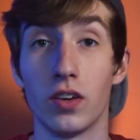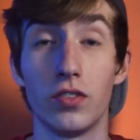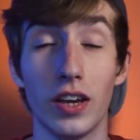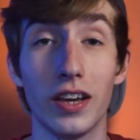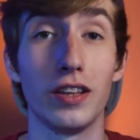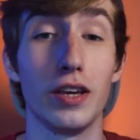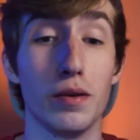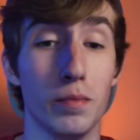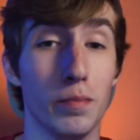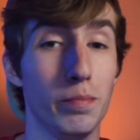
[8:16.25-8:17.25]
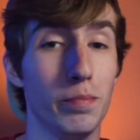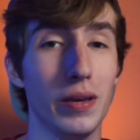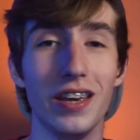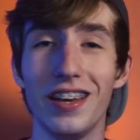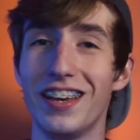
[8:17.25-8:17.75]
Secondly,
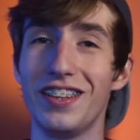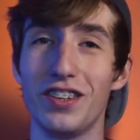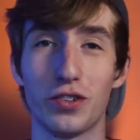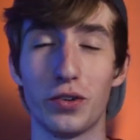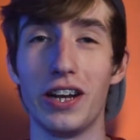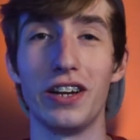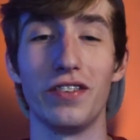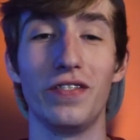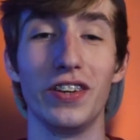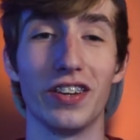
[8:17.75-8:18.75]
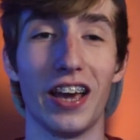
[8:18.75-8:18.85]
being in this creative field,